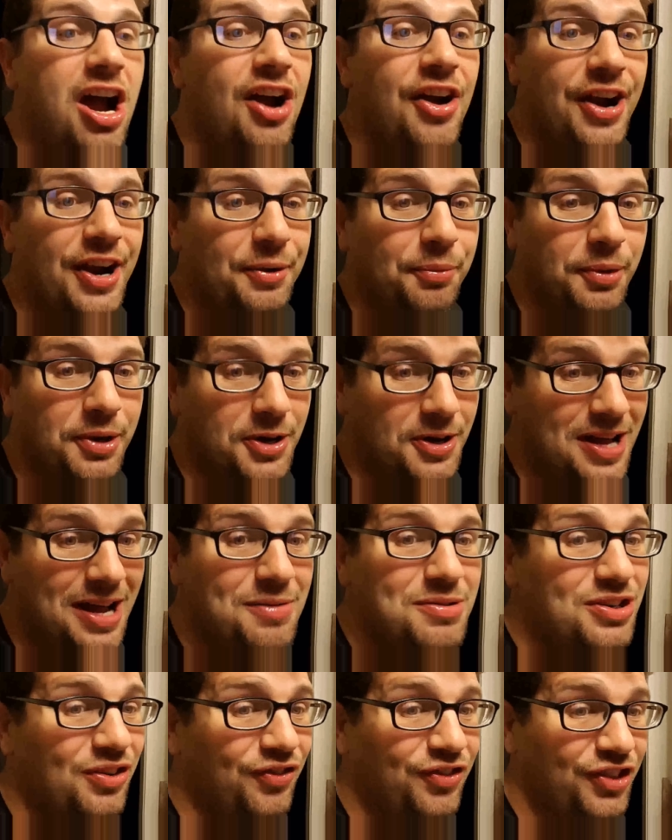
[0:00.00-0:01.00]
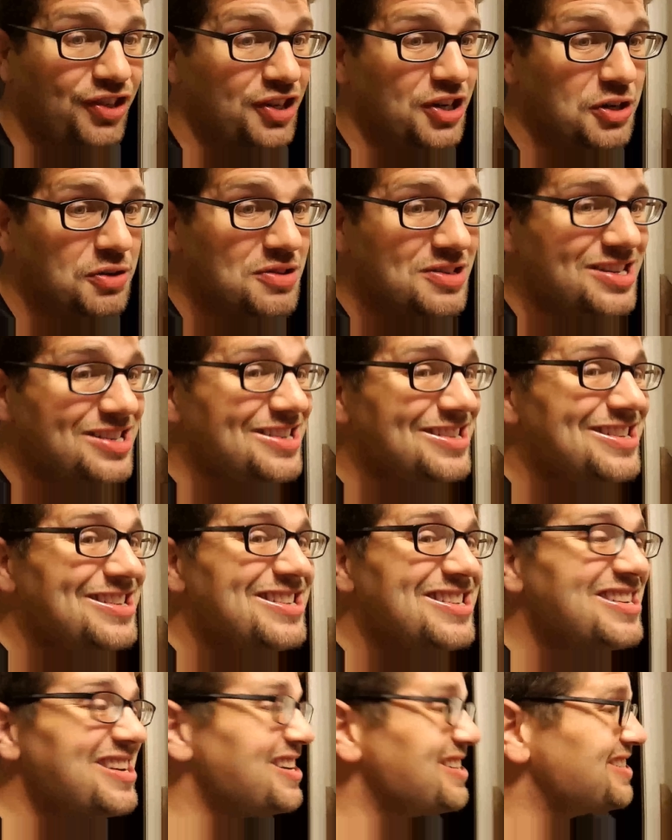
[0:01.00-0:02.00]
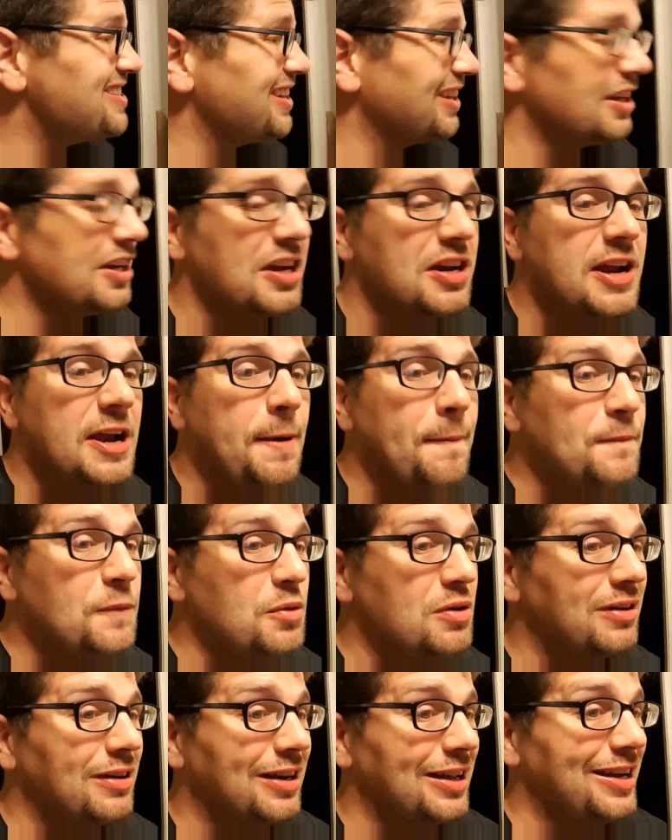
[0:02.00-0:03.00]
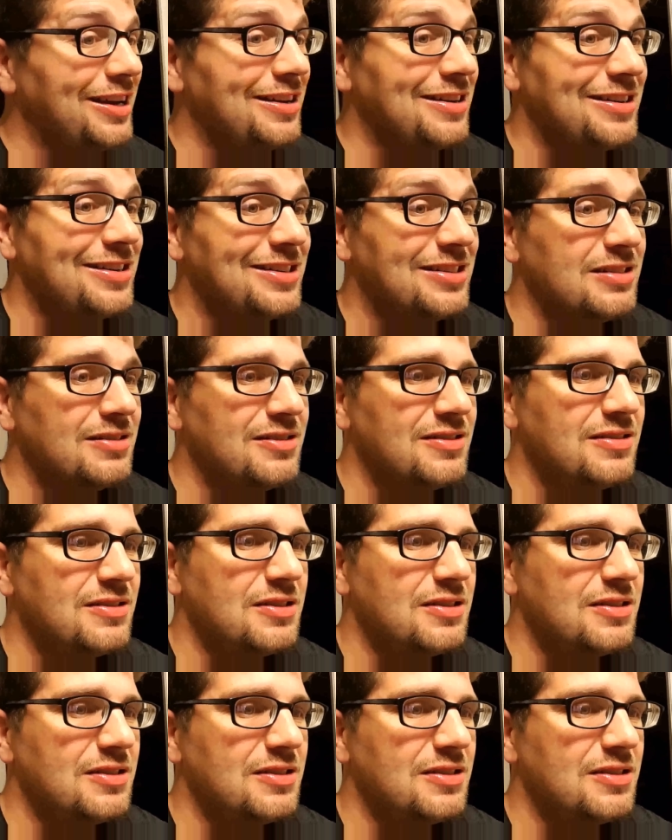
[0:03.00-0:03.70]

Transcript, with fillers: Alright, well, that was for you. This is disgusting. Later.